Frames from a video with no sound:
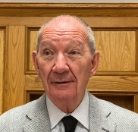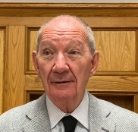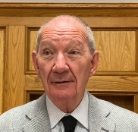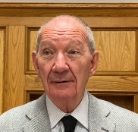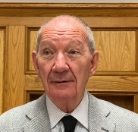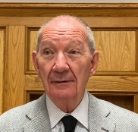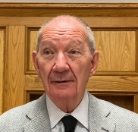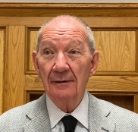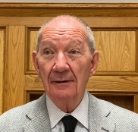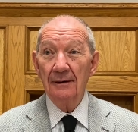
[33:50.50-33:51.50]

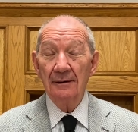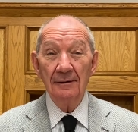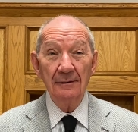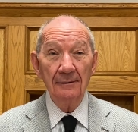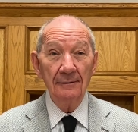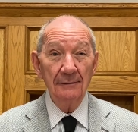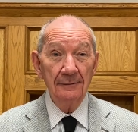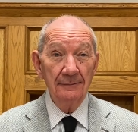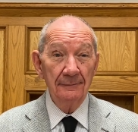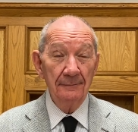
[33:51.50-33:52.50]

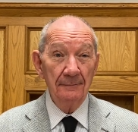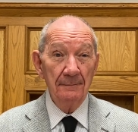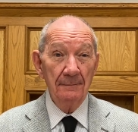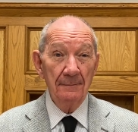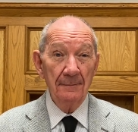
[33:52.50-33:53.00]
[no speech]